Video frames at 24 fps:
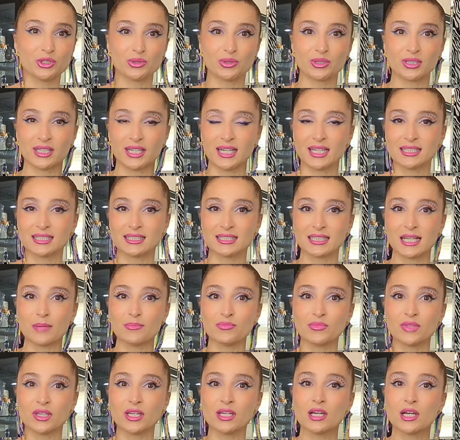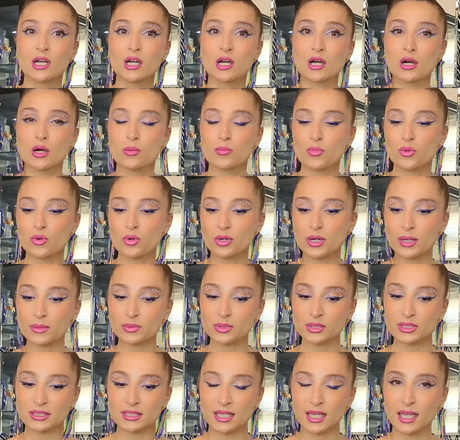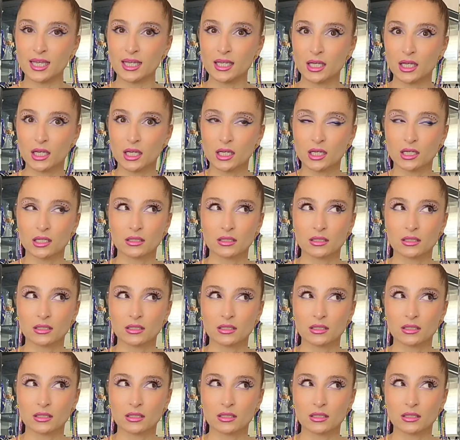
to create something more, I would say,